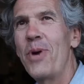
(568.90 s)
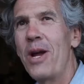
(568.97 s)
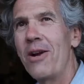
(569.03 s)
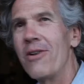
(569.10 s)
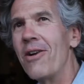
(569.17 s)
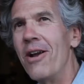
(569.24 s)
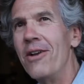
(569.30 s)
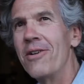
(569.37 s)

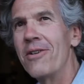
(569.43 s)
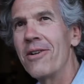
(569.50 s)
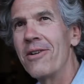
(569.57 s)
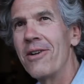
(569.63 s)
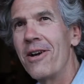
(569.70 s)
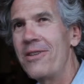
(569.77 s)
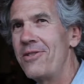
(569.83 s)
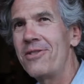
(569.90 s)
parent.
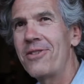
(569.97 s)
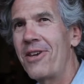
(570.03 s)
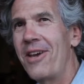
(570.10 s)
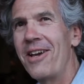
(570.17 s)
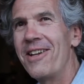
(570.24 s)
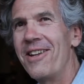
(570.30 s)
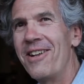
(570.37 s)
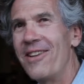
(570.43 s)
I just
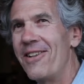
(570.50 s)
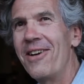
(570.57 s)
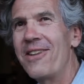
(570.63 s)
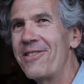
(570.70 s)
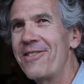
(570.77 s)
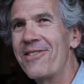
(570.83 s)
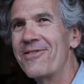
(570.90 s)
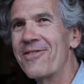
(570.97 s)
can't
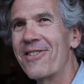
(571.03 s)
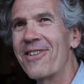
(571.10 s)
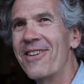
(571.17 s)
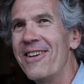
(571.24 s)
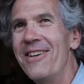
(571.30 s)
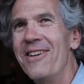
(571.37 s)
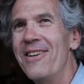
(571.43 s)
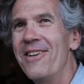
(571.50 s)
let this
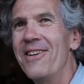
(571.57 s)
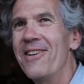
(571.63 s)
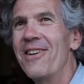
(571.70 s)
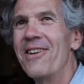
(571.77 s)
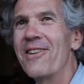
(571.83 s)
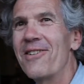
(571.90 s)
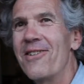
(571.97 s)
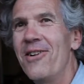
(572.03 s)

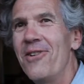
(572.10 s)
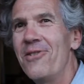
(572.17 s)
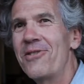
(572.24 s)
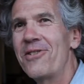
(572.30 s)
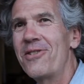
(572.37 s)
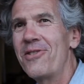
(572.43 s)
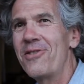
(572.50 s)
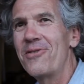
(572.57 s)
go
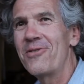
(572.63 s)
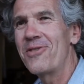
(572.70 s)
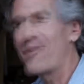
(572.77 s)
to